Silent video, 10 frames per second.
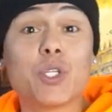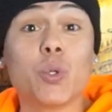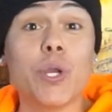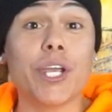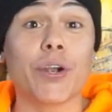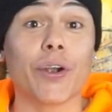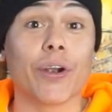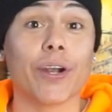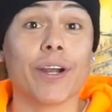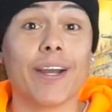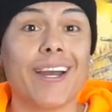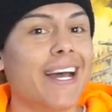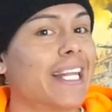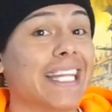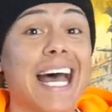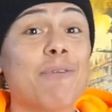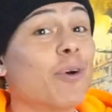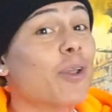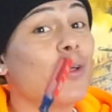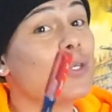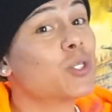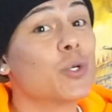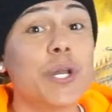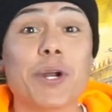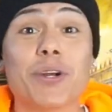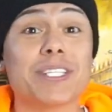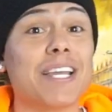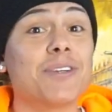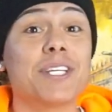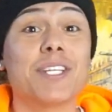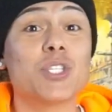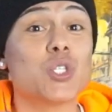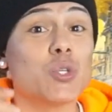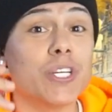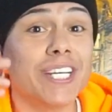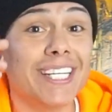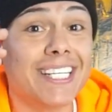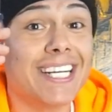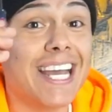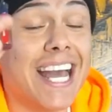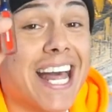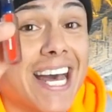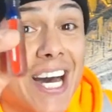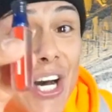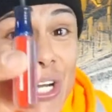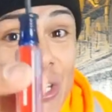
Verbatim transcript: tweaker, not one of those tweakers that you see in the street, a